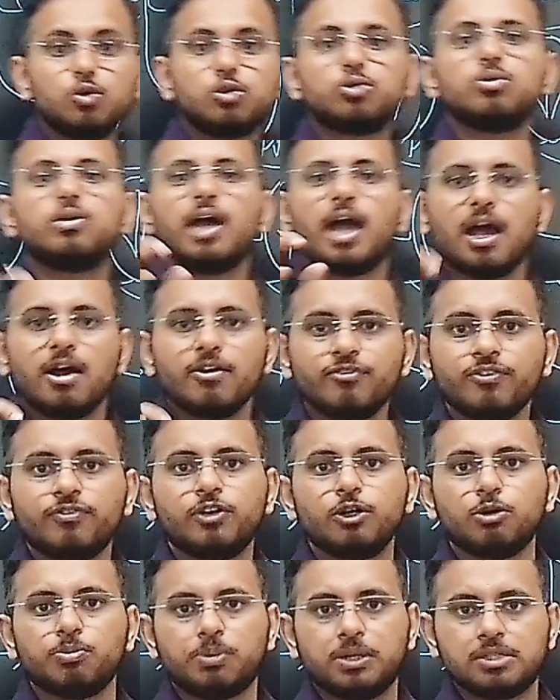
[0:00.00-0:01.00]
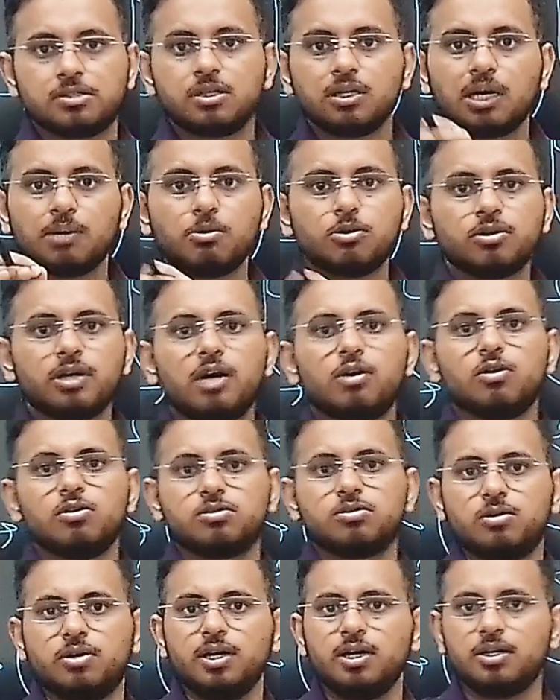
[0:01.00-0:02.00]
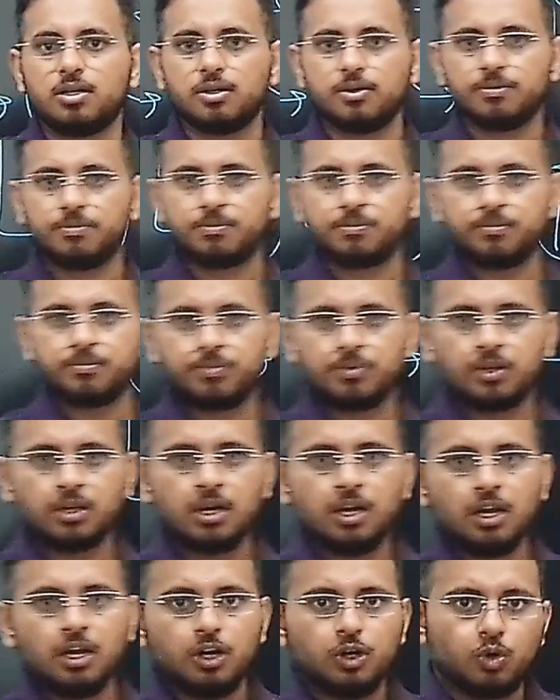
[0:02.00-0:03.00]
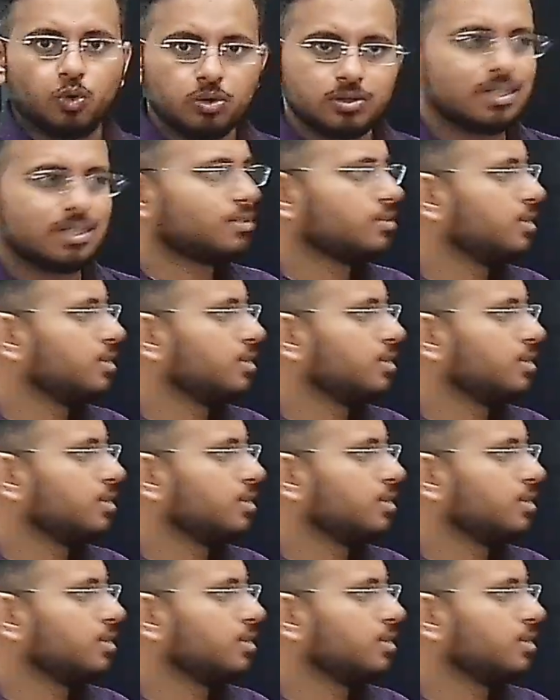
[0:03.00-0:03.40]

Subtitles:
should have 50 rupees. Think about that also, right? Don't just